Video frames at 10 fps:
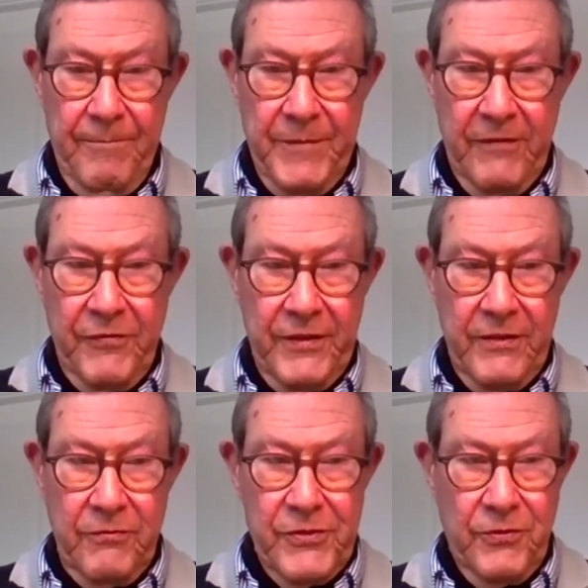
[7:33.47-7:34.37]
given the
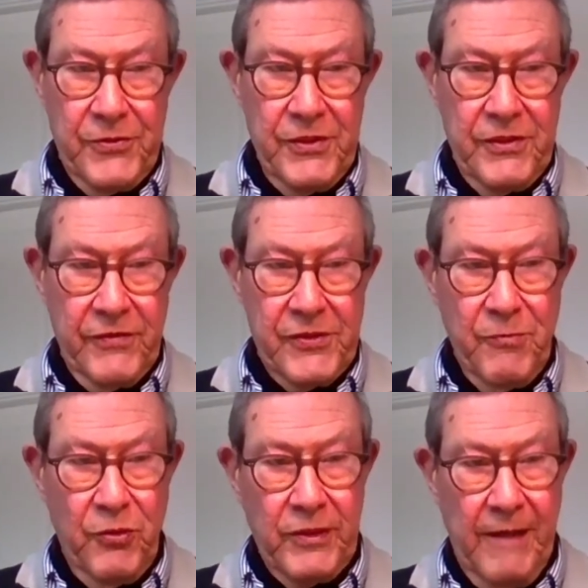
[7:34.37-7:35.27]
resources of a
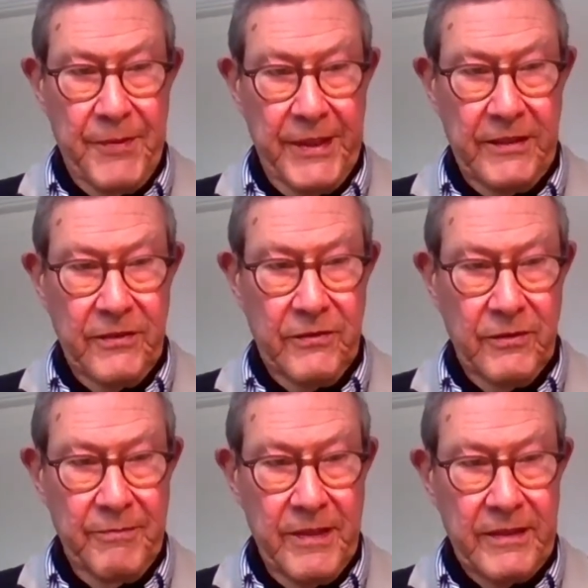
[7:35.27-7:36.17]
small company called
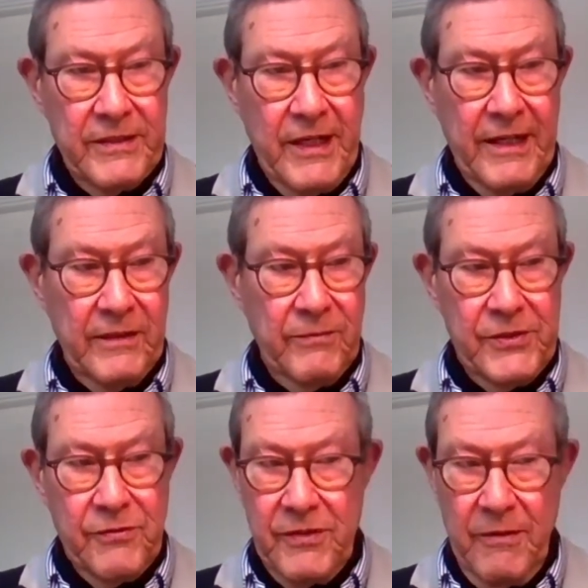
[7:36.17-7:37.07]
Mercantile,
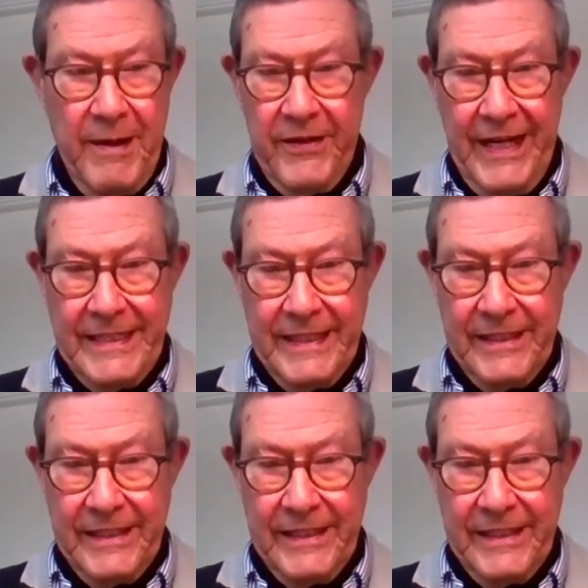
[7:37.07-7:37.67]
which were about 80.